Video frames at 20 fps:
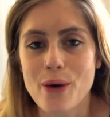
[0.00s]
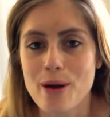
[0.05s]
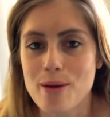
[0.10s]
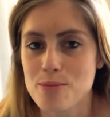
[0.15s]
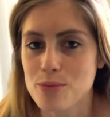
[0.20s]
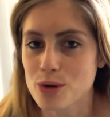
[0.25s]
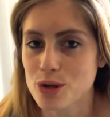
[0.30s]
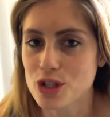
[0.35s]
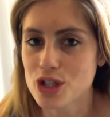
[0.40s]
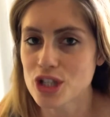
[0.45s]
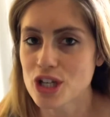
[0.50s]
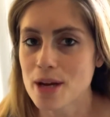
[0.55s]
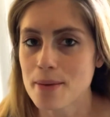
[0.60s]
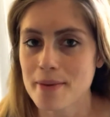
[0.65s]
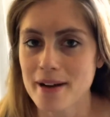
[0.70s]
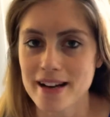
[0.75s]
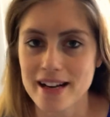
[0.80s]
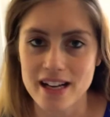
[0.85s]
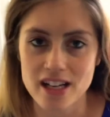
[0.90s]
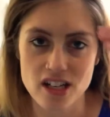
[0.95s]
and push on
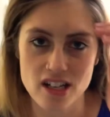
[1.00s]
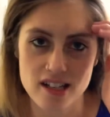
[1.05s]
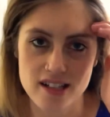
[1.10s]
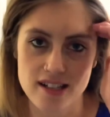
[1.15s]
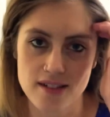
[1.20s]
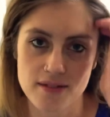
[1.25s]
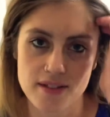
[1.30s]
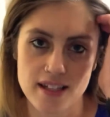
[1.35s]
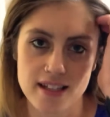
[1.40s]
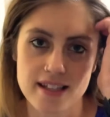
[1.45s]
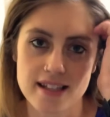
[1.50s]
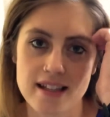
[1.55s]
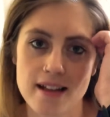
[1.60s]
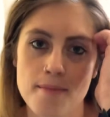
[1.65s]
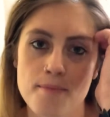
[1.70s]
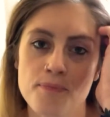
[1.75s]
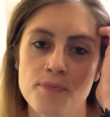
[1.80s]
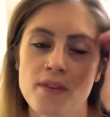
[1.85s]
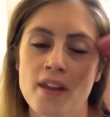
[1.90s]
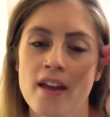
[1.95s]
my digestive
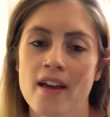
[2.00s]
system.